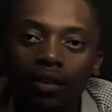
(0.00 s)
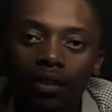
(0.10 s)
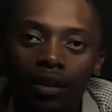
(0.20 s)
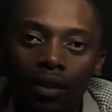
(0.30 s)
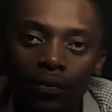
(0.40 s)

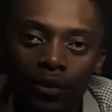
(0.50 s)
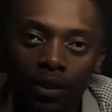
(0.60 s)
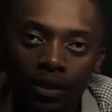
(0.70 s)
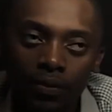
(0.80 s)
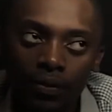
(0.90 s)
After
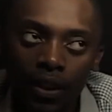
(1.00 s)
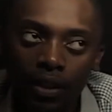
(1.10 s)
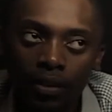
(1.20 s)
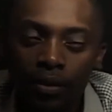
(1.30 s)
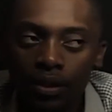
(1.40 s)

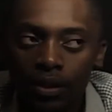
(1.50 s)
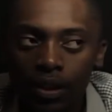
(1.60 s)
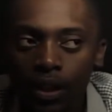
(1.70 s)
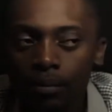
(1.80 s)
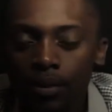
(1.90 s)
defining what
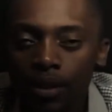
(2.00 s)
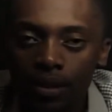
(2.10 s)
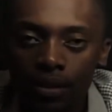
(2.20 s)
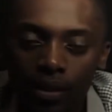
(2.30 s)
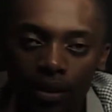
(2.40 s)
time
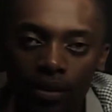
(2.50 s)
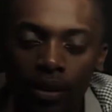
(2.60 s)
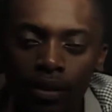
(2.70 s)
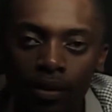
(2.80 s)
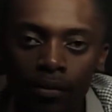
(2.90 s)
is as the
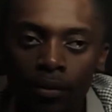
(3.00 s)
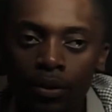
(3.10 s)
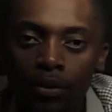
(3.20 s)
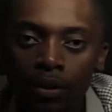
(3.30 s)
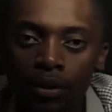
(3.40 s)
interval
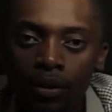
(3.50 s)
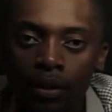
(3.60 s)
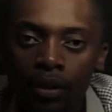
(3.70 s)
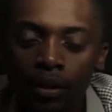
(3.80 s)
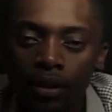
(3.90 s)
between
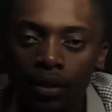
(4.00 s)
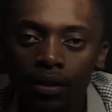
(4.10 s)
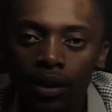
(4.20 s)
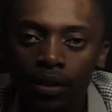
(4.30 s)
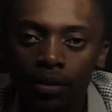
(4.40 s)
the
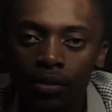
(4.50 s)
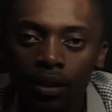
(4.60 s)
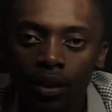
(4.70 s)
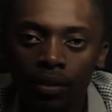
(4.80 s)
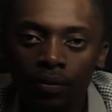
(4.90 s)
start to the
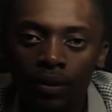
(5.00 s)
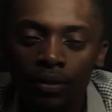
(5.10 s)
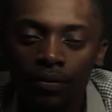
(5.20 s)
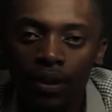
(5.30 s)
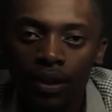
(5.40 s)
end of an
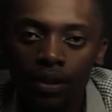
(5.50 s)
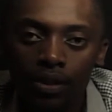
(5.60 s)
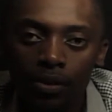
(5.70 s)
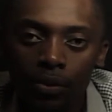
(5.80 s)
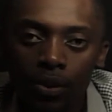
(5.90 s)

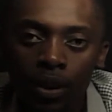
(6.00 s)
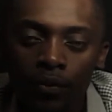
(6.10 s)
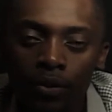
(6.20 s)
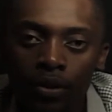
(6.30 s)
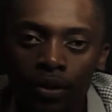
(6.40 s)
event, we have
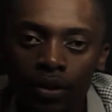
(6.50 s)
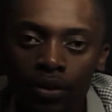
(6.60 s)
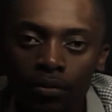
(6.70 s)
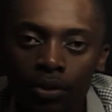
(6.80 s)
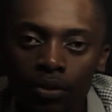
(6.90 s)
units
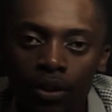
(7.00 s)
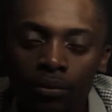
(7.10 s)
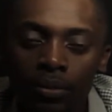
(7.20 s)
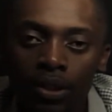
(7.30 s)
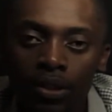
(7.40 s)
in which we
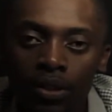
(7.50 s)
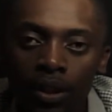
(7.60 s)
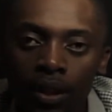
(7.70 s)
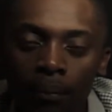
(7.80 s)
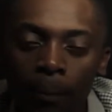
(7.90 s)
can measure
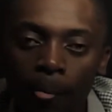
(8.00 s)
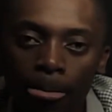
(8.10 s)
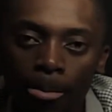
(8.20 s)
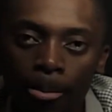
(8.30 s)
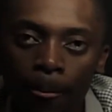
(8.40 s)
time.
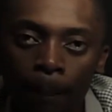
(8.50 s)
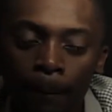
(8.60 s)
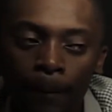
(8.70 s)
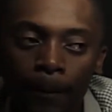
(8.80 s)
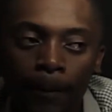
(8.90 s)

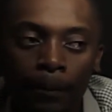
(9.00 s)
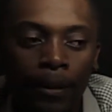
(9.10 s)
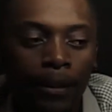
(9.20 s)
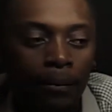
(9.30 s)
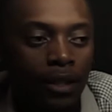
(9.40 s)
And we
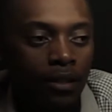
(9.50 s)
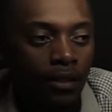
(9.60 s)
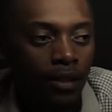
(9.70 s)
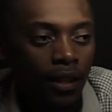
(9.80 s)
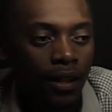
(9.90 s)
can measure
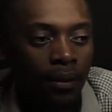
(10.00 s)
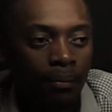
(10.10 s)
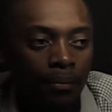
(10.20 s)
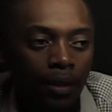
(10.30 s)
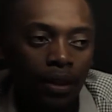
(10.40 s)

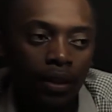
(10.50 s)
time